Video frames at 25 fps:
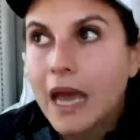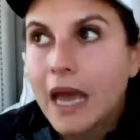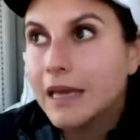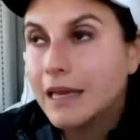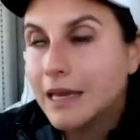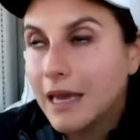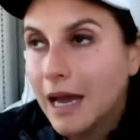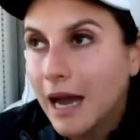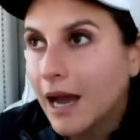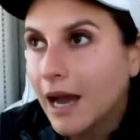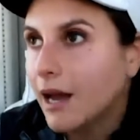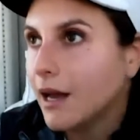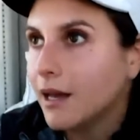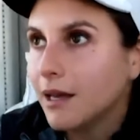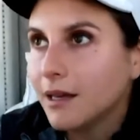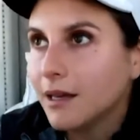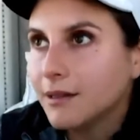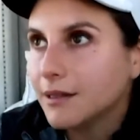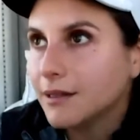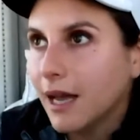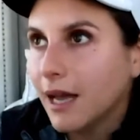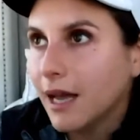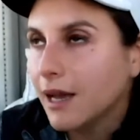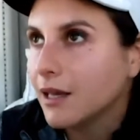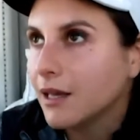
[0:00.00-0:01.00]
Yeah,
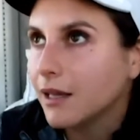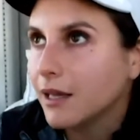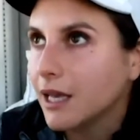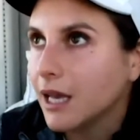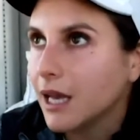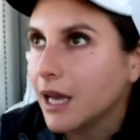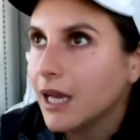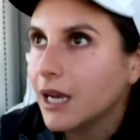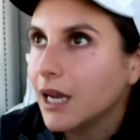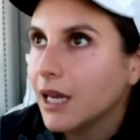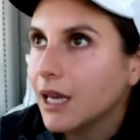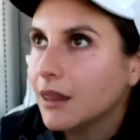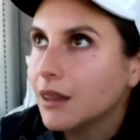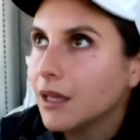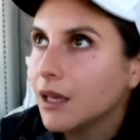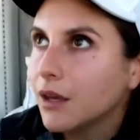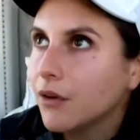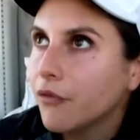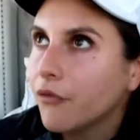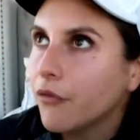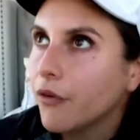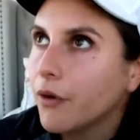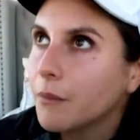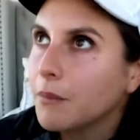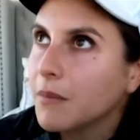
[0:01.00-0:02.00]
exactly. And I think
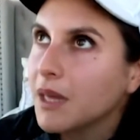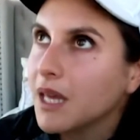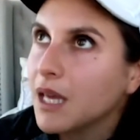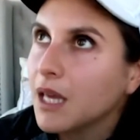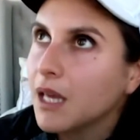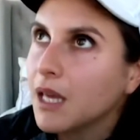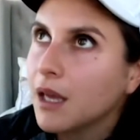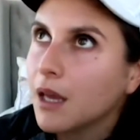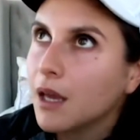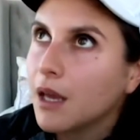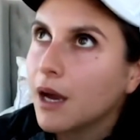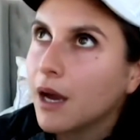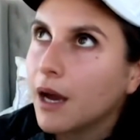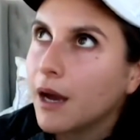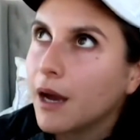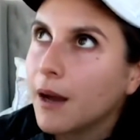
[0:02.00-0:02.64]
for me,